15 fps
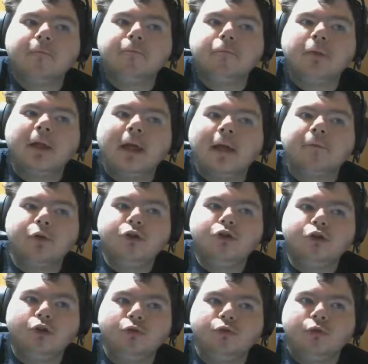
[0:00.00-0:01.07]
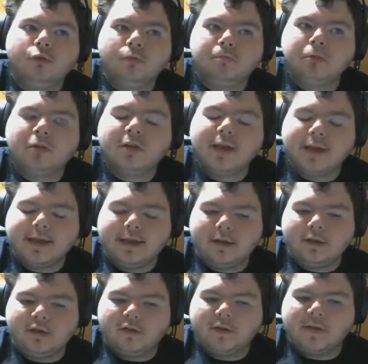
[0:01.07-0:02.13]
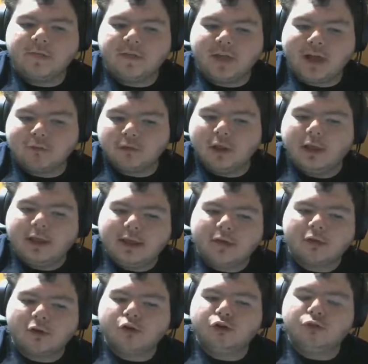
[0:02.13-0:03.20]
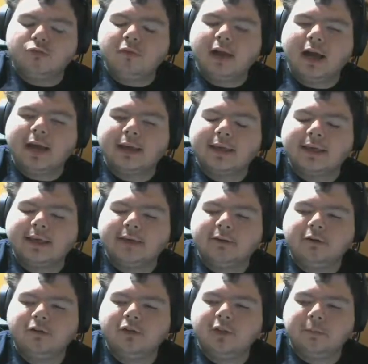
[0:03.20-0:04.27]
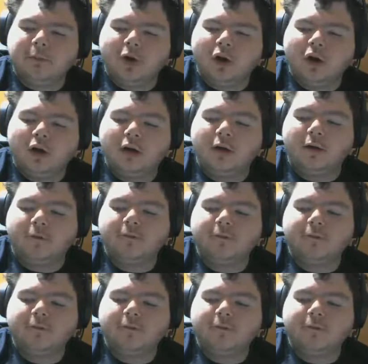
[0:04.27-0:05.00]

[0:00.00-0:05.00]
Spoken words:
Whatever you do, please, if that really is her, do not kill them off.